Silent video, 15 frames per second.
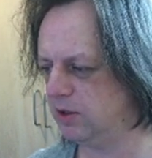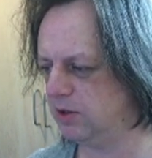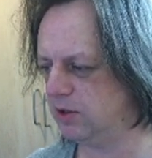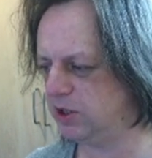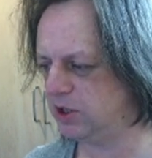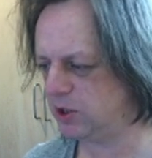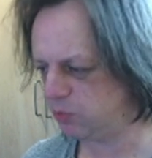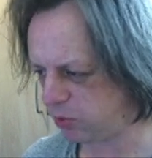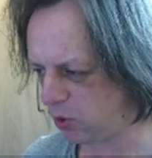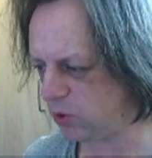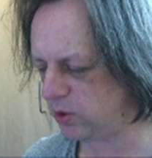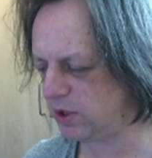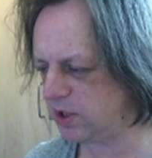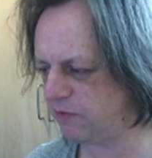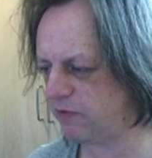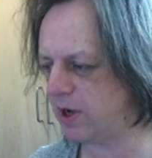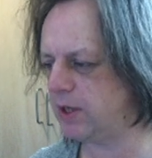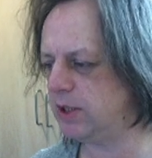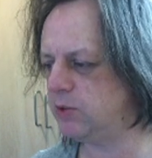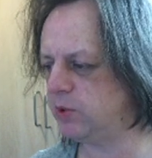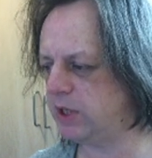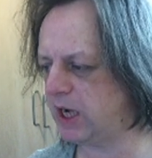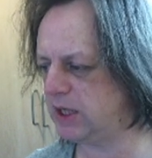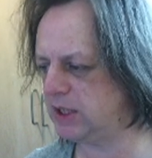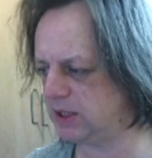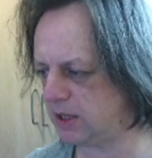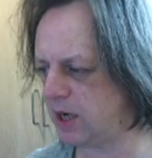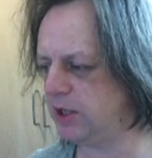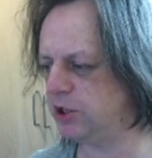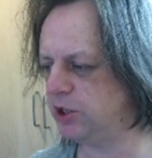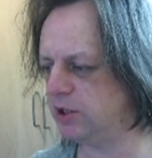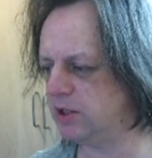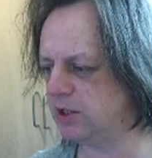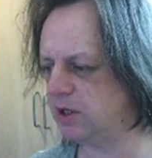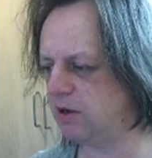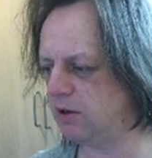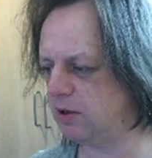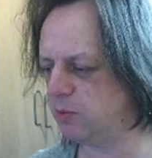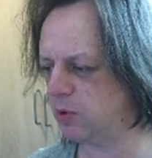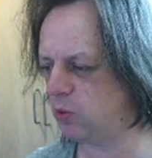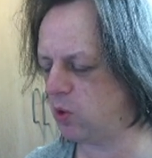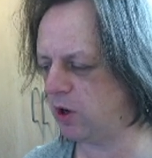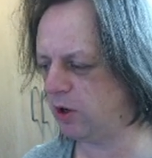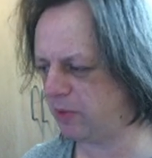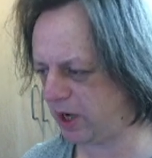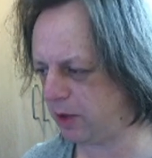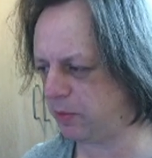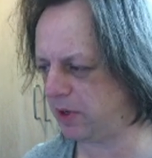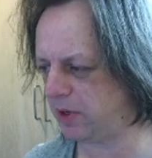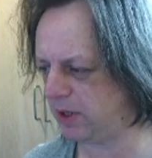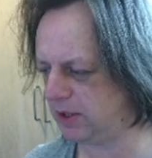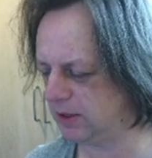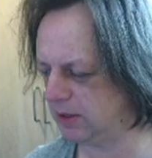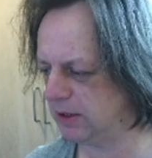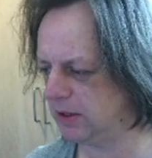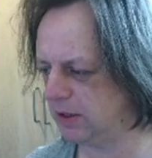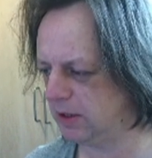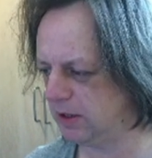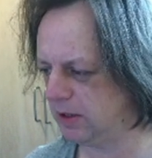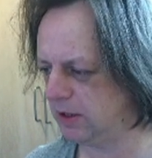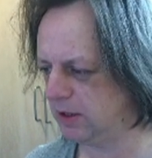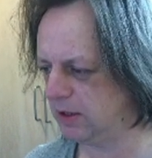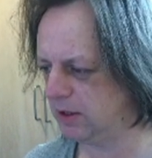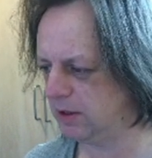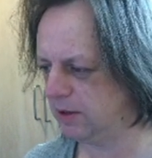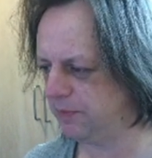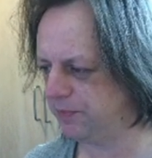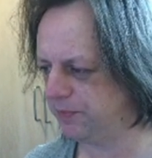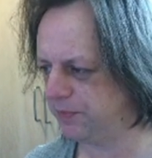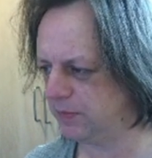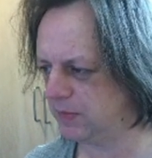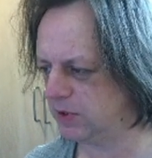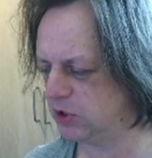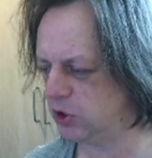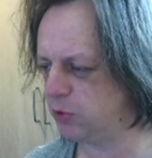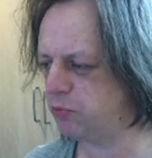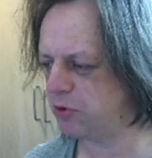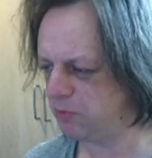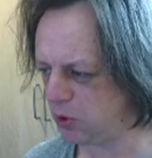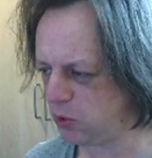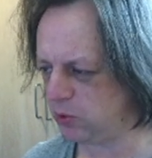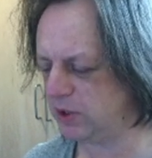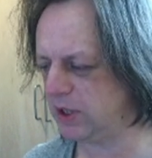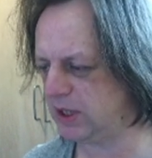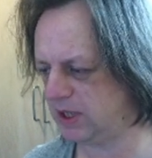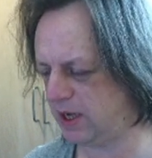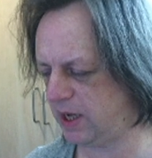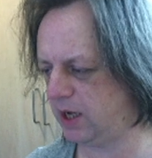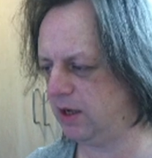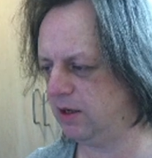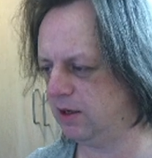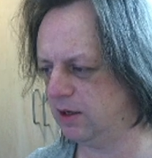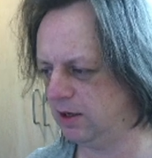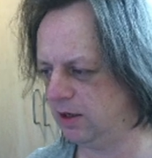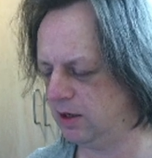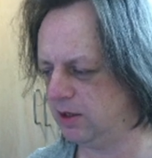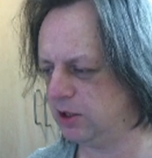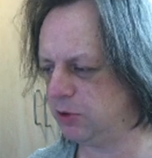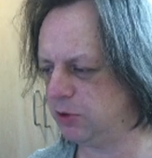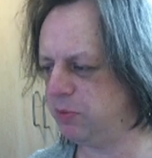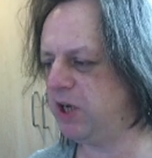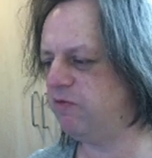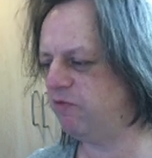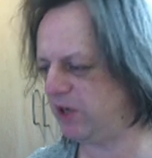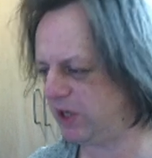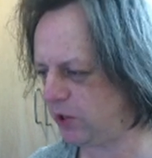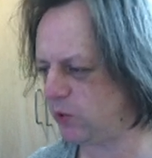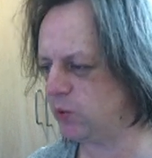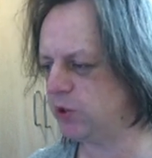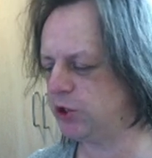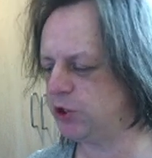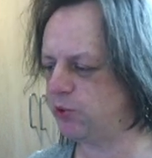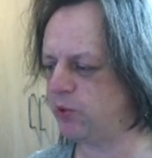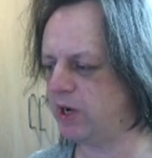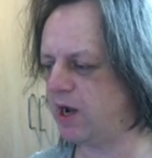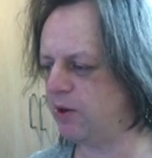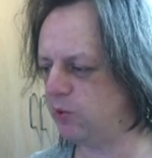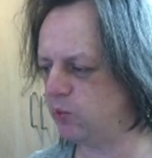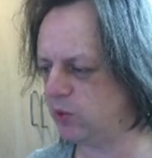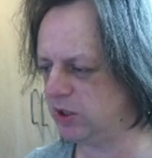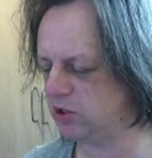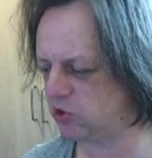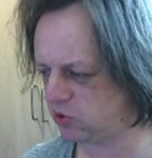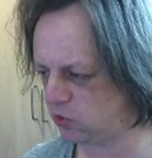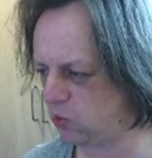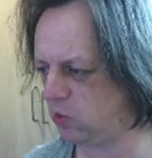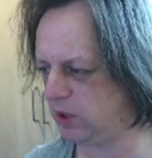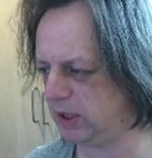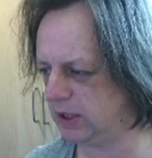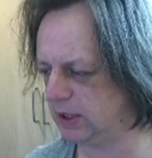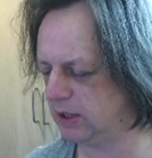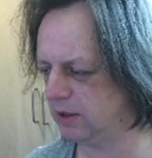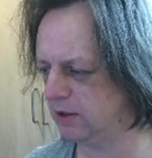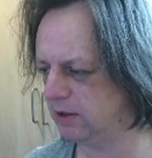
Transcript: to support the device with extensions in Ultimate 1 MB, to promote the thing, to make videos showing how to install it,